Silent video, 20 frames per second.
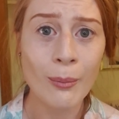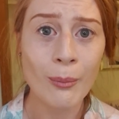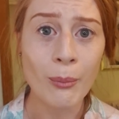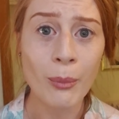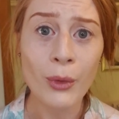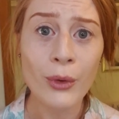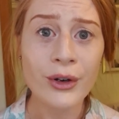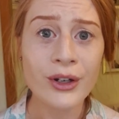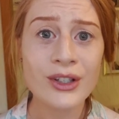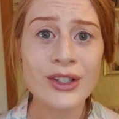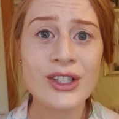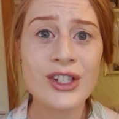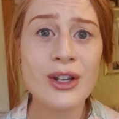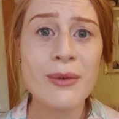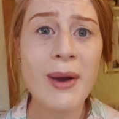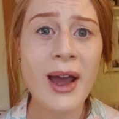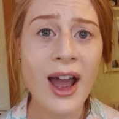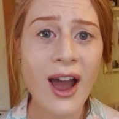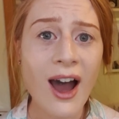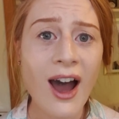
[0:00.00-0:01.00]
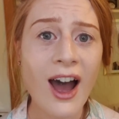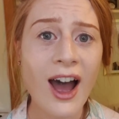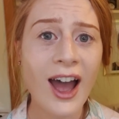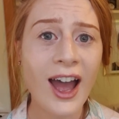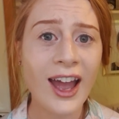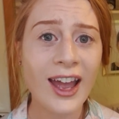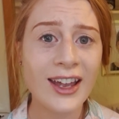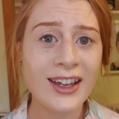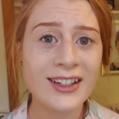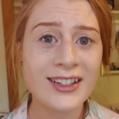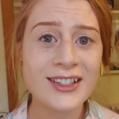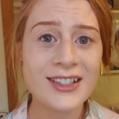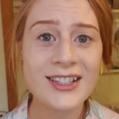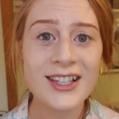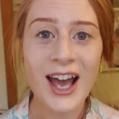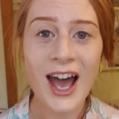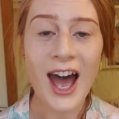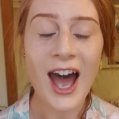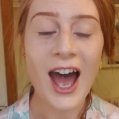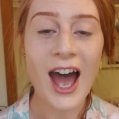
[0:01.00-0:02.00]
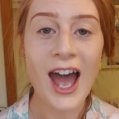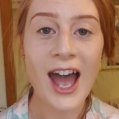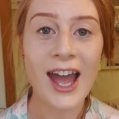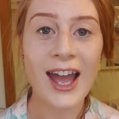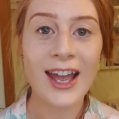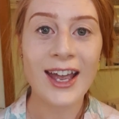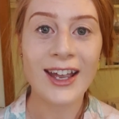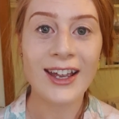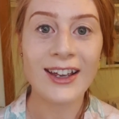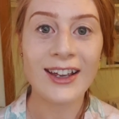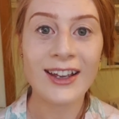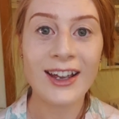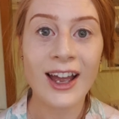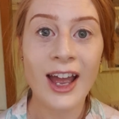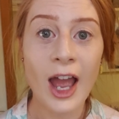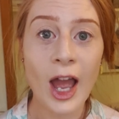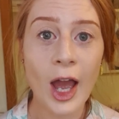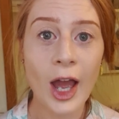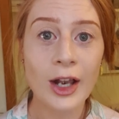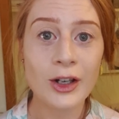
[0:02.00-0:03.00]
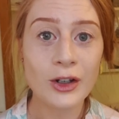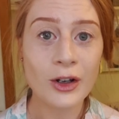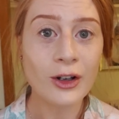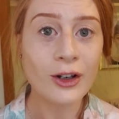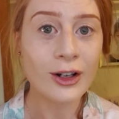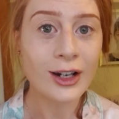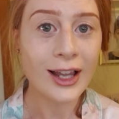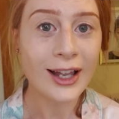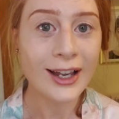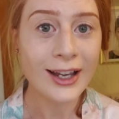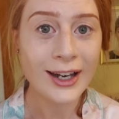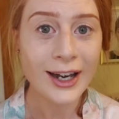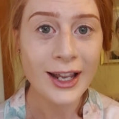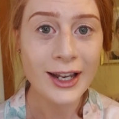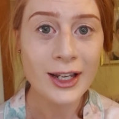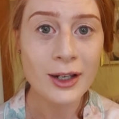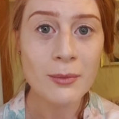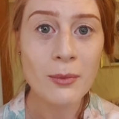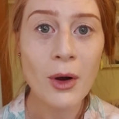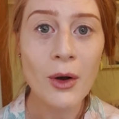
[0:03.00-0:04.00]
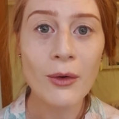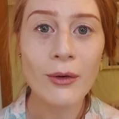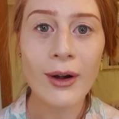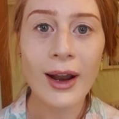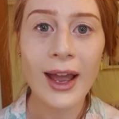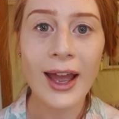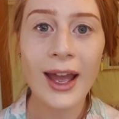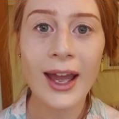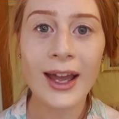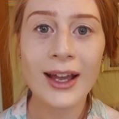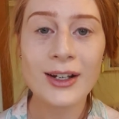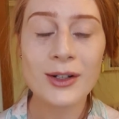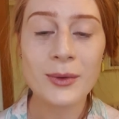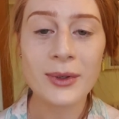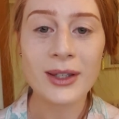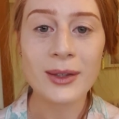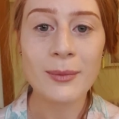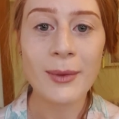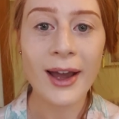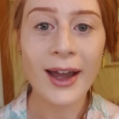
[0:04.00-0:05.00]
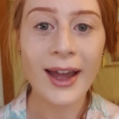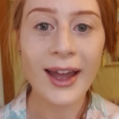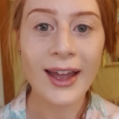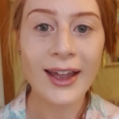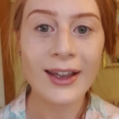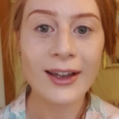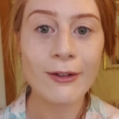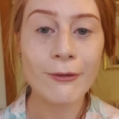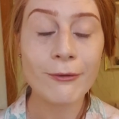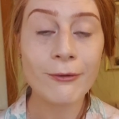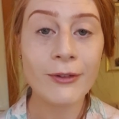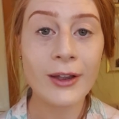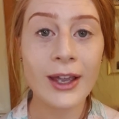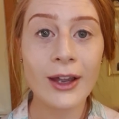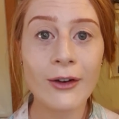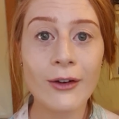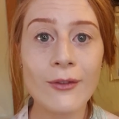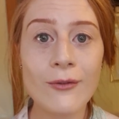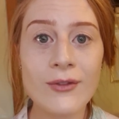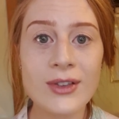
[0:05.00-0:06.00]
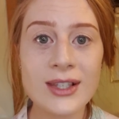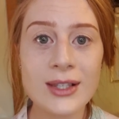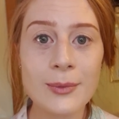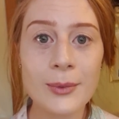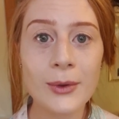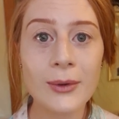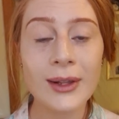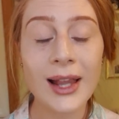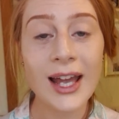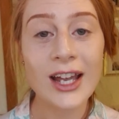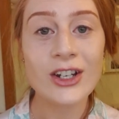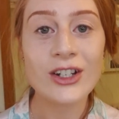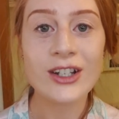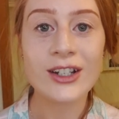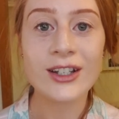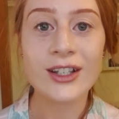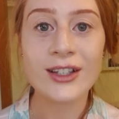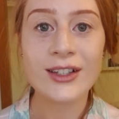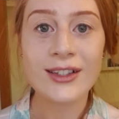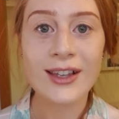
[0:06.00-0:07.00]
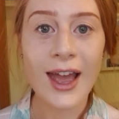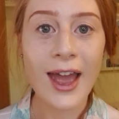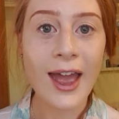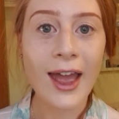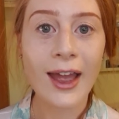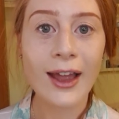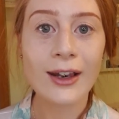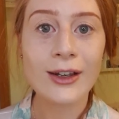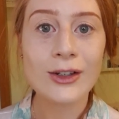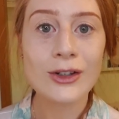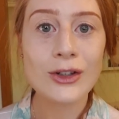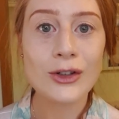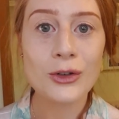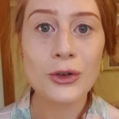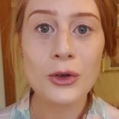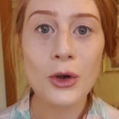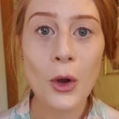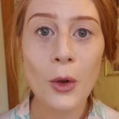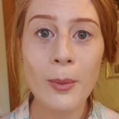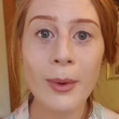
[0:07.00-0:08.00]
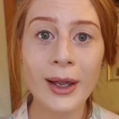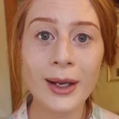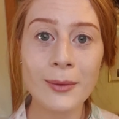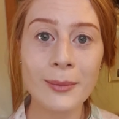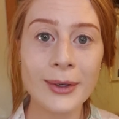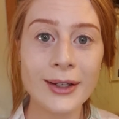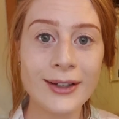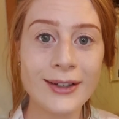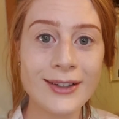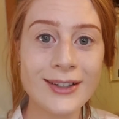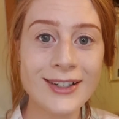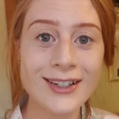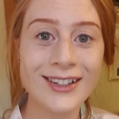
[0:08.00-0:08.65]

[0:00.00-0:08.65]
borders to my eyes, I don't look like a naked mole rat with my fair invisible lashes and no pigment.